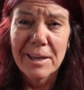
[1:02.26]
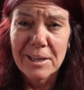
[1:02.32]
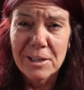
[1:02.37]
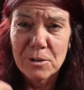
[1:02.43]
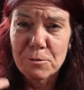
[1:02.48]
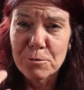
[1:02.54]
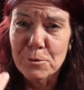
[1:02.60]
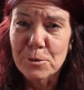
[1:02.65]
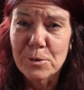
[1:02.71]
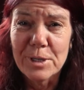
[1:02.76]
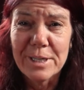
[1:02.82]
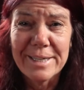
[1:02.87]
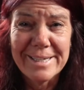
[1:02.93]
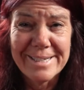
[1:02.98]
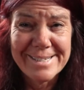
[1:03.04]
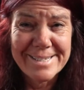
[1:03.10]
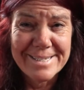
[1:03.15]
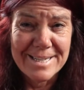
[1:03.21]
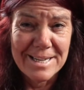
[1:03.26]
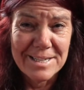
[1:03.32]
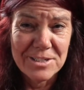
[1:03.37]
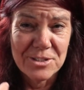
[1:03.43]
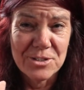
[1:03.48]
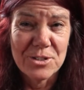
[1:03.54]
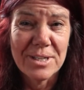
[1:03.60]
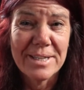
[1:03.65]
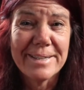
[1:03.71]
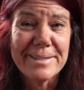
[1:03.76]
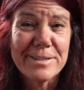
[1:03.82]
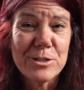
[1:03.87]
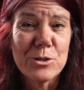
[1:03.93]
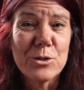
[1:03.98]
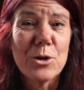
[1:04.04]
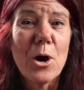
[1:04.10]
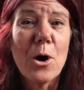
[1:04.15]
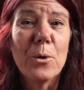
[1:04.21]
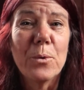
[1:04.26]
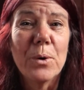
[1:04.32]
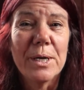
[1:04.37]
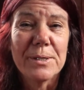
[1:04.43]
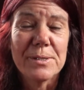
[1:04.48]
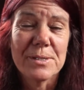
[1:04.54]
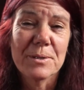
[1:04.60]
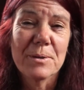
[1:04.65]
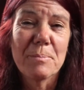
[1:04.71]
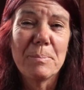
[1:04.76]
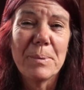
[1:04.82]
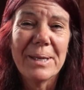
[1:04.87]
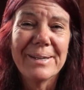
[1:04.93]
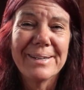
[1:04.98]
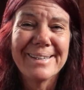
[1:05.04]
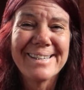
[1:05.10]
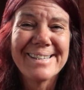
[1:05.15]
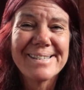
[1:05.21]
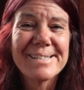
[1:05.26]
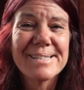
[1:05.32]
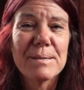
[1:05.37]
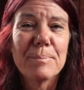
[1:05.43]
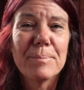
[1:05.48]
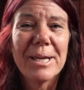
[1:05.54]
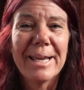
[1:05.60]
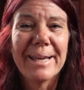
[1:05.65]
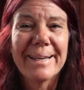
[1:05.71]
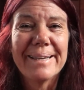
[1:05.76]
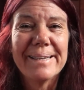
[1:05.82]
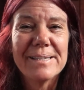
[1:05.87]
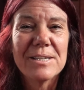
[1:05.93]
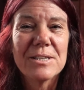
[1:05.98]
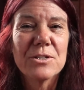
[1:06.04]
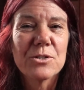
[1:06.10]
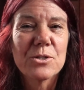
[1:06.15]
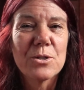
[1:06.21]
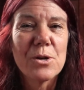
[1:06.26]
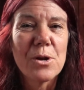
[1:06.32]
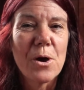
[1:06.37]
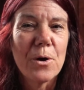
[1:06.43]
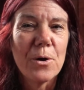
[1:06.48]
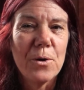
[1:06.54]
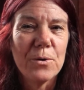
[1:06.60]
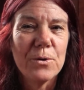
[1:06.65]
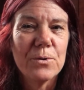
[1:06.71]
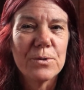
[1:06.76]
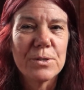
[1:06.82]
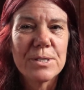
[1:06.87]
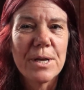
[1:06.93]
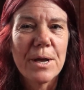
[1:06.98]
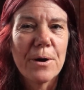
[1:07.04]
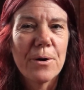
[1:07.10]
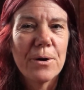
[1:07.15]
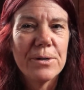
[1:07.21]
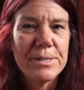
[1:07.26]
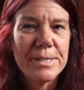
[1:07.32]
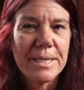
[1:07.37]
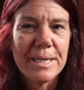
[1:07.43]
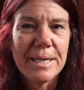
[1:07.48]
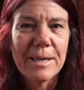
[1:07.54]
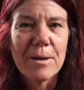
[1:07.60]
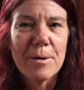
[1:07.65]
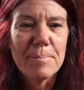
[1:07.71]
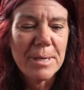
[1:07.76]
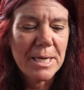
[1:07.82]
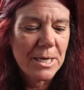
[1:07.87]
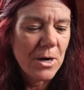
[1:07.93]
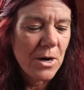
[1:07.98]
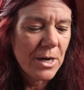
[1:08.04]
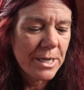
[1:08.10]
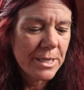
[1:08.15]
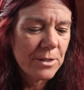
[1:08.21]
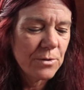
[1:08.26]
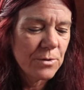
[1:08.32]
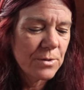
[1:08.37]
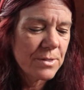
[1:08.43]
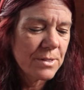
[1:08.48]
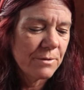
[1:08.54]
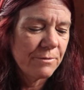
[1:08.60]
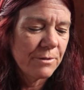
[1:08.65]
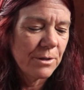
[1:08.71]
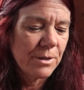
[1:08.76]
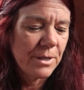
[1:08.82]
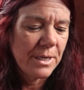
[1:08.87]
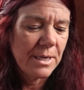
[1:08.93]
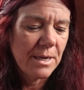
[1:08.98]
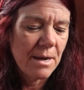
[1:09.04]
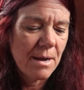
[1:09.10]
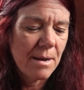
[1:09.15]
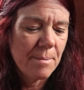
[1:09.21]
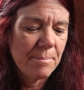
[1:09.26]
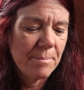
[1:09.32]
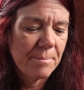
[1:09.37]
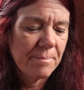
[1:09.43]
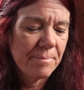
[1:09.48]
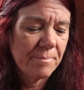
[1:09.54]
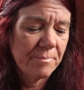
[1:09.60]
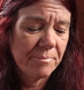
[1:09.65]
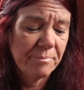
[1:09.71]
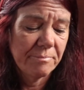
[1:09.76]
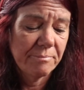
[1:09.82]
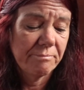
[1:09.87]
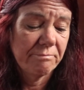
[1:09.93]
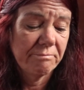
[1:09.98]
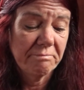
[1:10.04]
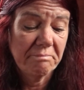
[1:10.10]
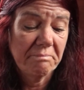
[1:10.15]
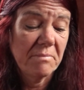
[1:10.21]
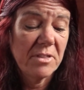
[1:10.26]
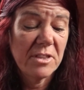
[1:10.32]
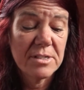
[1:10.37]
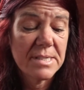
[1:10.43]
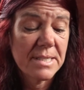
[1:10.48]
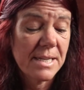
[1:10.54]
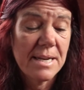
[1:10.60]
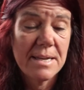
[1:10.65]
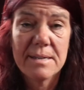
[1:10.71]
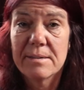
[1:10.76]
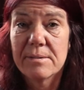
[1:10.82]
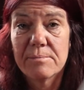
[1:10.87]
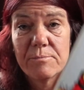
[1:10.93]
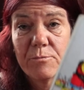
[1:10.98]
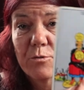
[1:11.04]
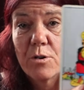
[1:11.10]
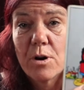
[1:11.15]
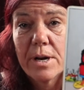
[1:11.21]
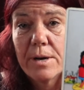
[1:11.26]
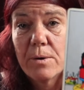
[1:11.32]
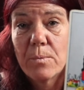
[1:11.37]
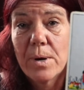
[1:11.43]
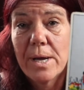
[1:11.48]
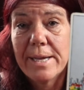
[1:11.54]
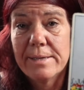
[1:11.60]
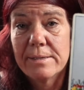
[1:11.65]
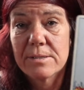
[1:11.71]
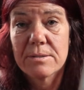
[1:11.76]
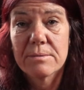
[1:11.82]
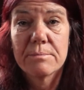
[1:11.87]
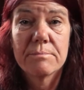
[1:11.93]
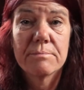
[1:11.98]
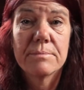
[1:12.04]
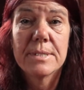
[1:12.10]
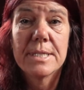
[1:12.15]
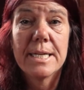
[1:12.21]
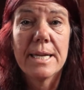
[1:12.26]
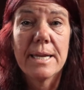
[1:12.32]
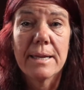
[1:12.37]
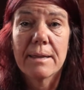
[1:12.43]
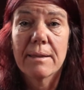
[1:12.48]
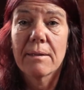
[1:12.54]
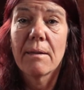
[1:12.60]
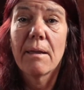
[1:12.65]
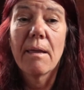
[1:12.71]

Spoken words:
you've already started to get to know it. But it is about getting to know your tarot deck. I mean, I use a very the standard Rider-Waite deck